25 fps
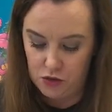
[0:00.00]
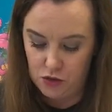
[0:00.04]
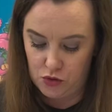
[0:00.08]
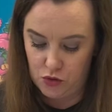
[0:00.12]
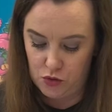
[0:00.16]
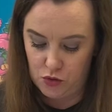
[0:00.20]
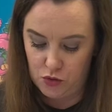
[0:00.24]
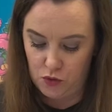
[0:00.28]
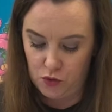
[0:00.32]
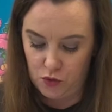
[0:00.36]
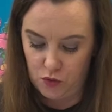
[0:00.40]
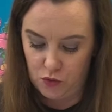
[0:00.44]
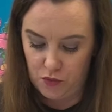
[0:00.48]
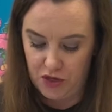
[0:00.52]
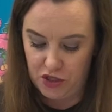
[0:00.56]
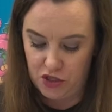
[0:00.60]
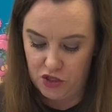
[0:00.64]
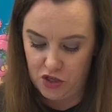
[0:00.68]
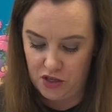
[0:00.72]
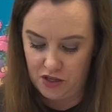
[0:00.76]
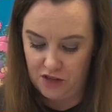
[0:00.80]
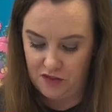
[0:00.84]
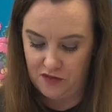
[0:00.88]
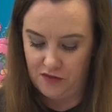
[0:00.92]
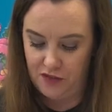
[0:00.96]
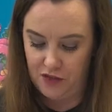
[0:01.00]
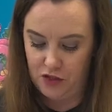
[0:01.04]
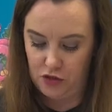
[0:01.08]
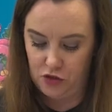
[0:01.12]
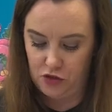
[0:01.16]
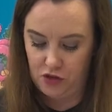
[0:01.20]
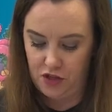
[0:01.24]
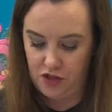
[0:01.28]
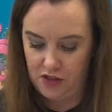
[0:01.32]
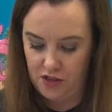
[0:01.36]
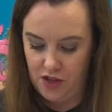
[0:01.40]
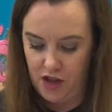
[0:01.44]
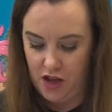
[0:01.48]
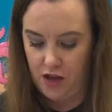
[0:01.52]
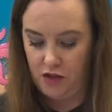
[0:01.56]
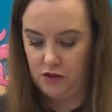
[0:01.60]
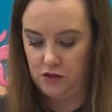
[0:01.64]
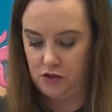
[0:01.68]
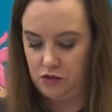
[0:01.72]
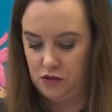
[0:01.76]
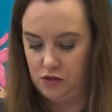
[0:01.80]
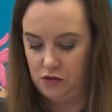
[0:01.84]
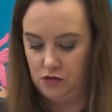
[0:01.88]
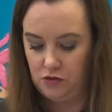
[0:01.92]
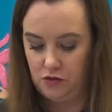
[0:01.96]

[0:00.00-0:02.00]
to my jellyfish like that.